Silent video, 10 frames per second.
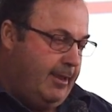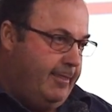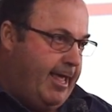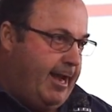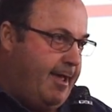
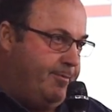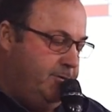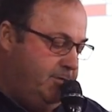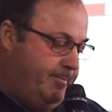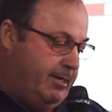That
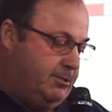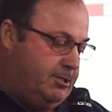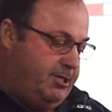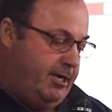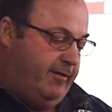happens because
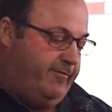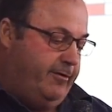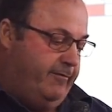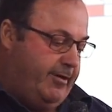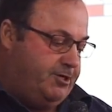the Sydney
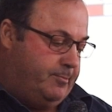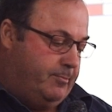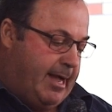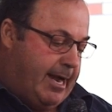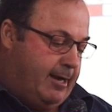fruit and
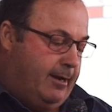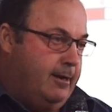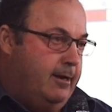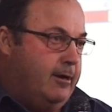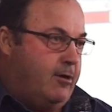vegetable market
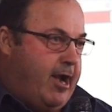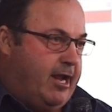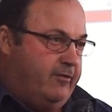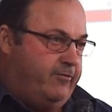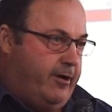
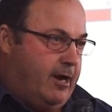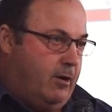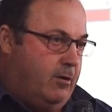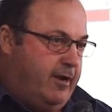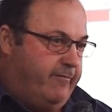crank at 3
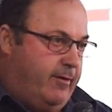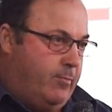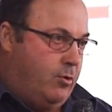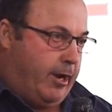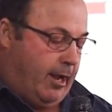o'clock every
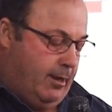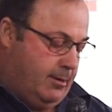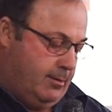morning.